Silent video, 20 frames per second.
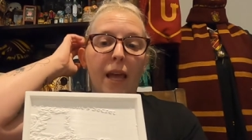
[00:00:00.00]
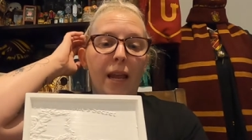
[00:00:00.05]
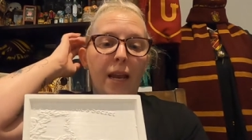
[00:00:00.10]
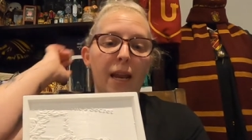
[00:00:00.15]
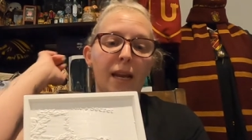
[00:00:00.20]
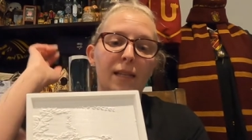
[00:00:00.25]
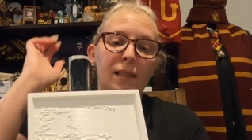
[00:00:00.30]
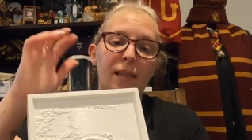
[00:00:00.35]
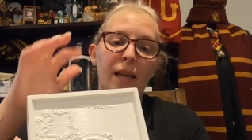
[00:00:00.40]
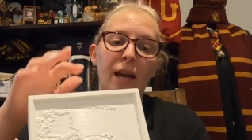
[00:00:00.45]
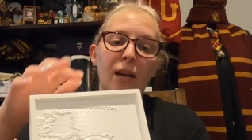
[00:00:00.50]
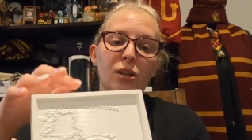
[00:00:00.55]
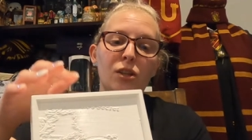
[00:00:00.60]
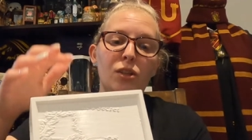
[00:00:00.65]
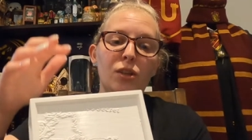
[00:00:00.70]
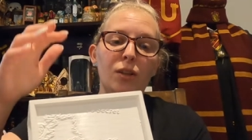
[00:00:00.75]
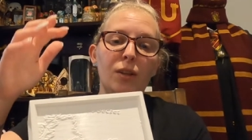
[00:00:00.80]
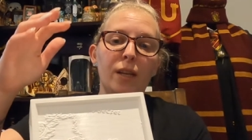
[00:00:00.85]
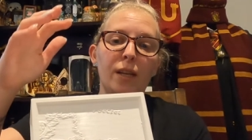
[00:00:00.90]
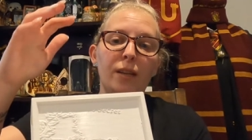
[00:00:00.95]
that it's
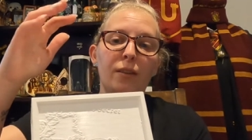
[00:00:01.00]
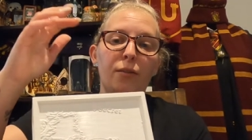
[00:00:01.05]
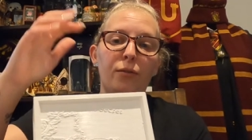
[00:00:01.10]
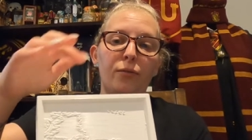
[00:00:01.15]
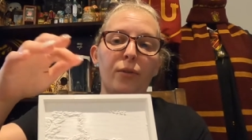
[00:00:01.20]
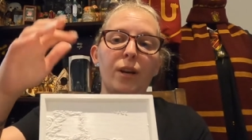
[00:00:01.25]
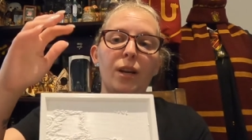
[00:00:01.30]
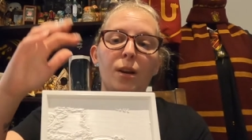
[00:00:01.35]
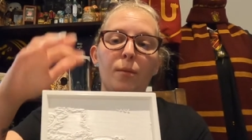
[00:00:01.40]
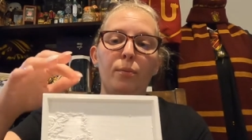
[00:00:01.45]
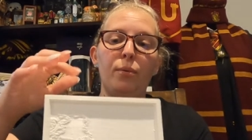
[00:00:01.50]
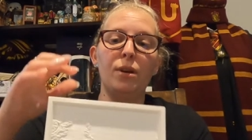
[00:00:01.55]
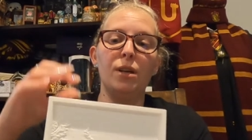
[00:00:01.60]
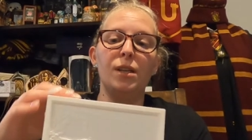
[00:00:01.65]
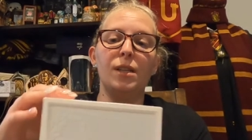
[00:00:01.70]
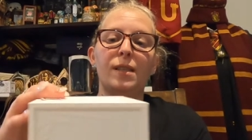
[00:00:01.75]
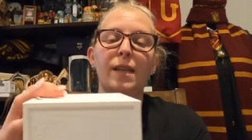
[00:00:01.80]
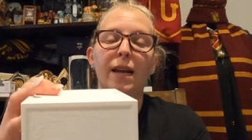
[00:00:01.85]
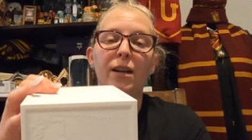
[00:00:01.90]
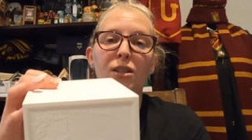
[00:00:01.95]
actually, the 3D
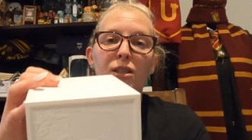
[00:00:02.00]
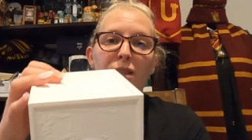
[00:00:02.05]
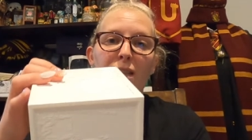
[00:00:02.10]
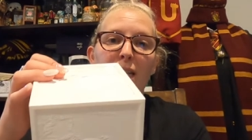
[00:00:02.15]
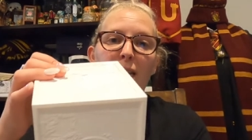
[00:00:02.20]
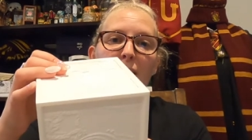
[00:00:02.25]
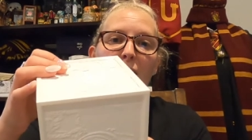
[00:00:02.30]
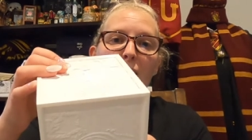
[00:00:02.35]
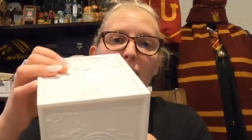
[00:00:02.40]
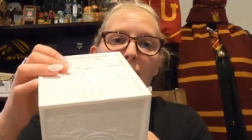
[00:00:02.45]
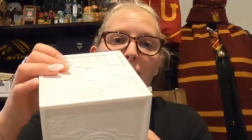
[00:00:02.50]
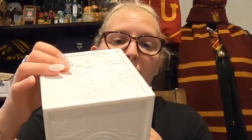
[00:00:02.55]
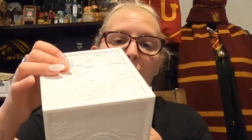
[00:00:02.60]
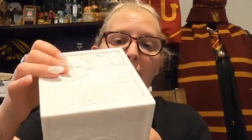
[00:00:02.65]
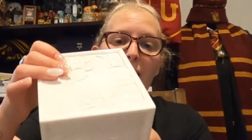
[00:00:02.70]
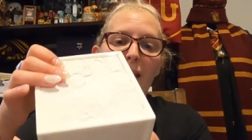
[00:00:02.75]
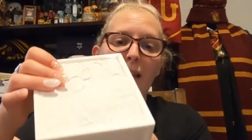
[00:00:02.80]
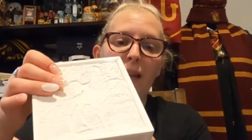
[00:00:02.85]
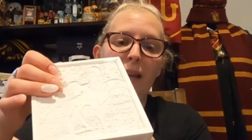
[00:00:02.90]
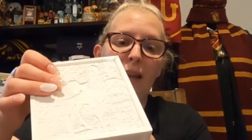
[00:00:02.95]
printers actually
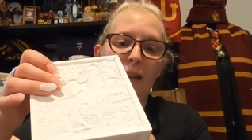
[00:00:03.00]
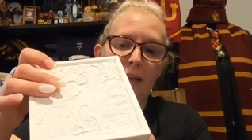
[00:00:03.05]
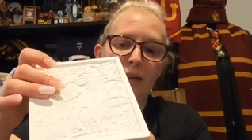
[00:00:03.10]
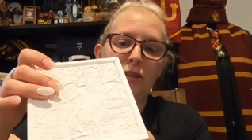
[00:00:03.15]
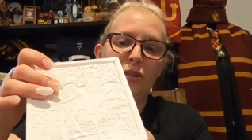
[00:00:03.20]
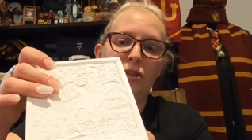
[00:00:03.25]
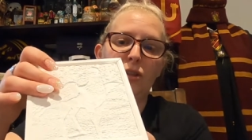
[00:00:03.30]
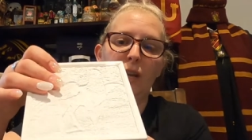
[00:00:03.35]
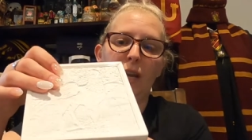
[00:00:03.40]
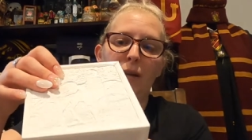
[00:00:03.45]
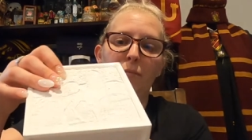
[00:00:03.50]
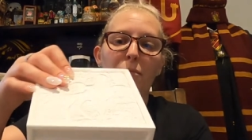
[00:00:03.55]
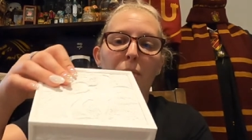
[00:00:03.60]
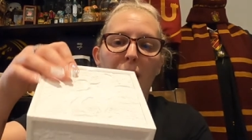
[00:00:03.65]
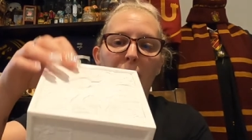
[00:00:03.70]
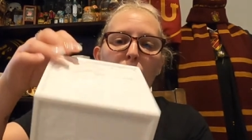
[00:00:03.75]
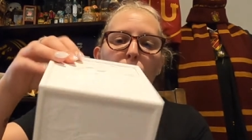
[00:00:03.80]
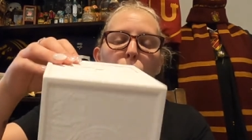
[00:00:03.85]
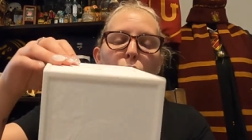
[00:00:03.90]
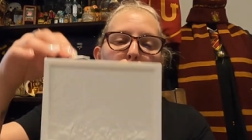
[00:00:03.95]
etched and
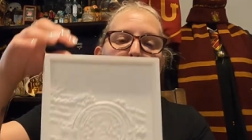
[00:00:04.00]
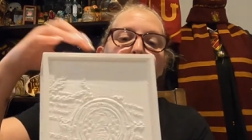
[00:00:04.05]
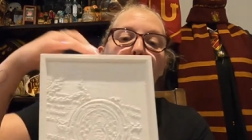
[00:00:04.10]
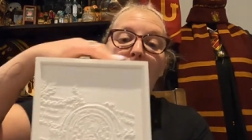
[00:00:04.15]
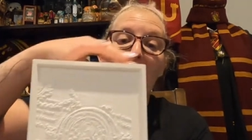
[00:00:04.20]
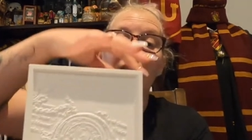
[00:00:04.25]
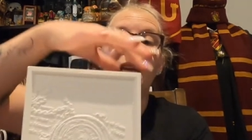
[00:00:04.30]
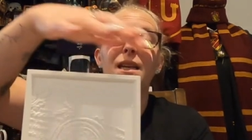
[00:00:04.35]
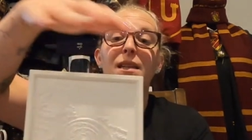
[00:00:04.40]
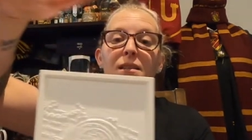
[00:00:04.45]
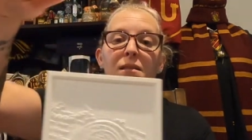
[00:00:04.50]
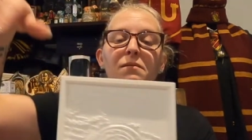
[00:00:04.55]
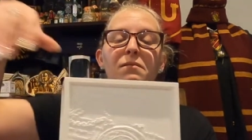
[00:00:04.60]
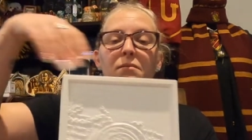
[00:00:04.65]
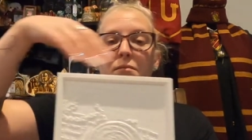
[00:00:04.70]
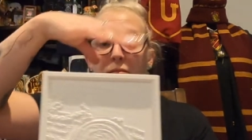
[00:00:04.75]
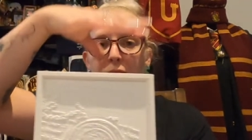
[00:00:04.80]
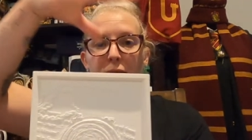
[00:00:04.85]
made